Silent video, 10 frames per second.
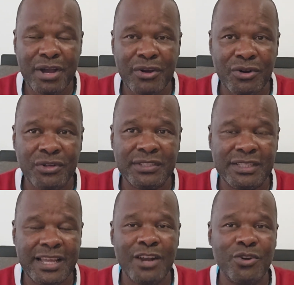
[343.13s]
across,
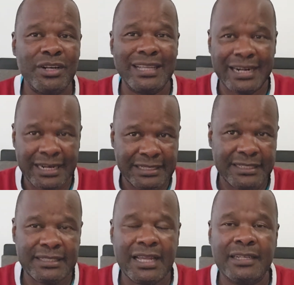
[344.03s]
they are not
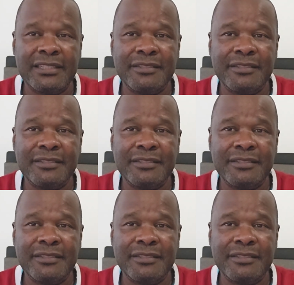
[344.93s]
registered,